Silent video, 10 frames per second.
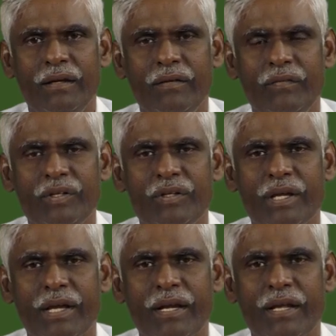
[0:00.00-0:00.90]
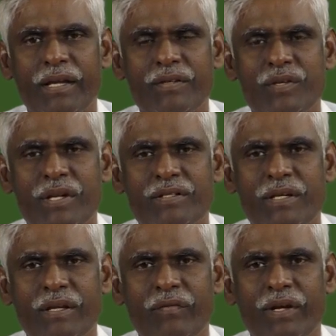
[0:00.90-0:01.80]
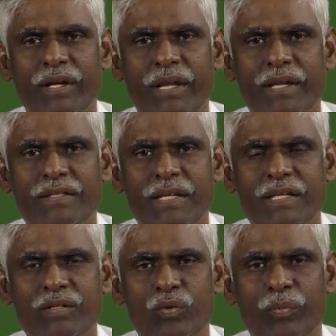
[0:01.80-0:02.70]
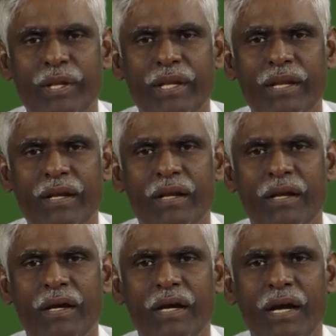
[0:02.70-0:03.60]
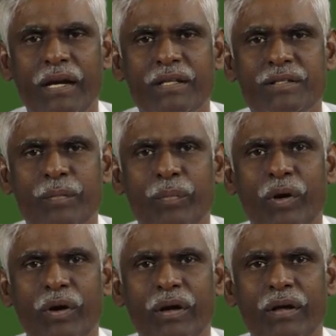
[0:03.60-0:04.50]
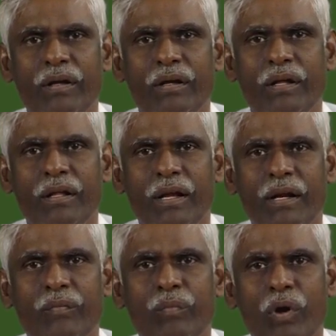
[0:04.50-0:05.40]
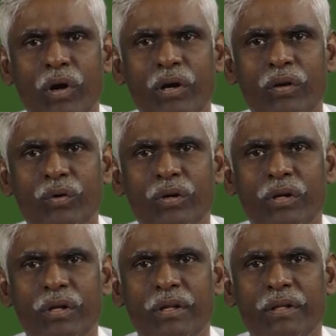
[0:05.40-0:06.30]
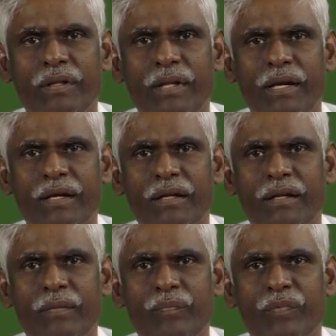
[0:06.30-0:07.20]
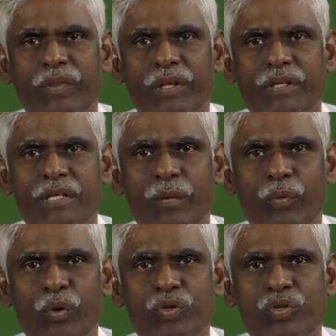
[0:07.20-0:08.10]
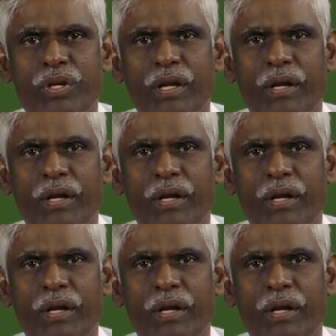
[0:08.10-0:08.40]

which he categorized as a deviant case in his opinion, and Japan, and brought out that his approach